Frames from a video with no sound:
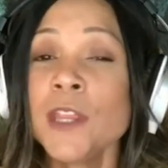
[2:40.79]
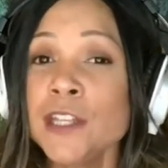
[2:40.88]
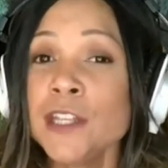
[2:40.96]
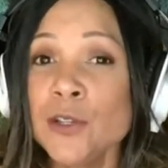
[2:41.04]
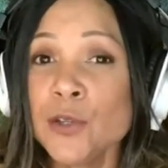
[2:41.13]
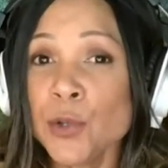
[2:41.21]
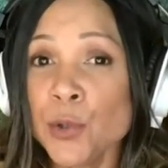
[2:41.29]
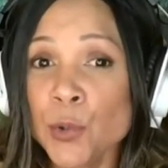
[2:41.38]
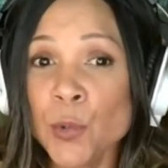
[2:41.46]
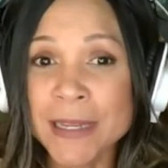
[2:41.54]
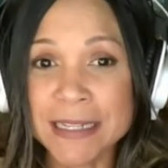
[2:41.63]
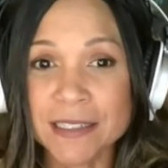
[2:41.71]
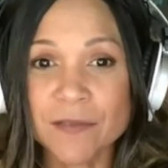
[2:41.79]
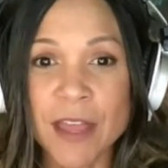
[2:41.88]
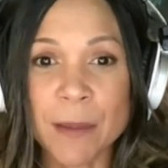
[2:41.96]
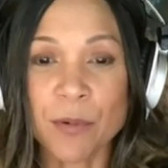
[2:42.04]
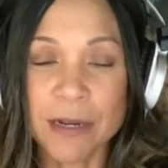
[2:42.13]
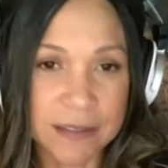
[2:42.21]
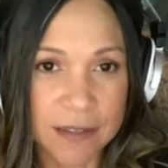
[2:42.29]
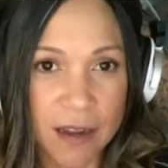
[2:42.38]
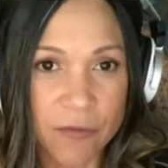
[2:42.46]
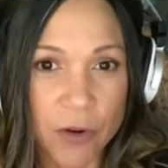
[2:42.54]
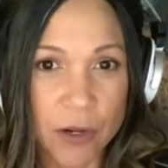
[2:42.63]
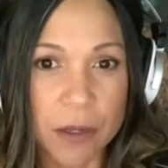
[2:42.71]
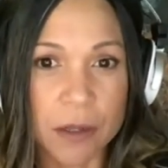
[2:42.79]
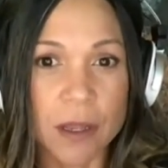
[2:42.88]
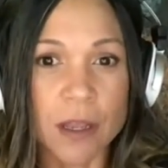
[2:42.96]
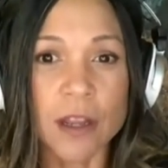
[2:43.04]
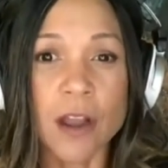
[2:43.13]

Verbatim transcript: Within two weeks of that press conference,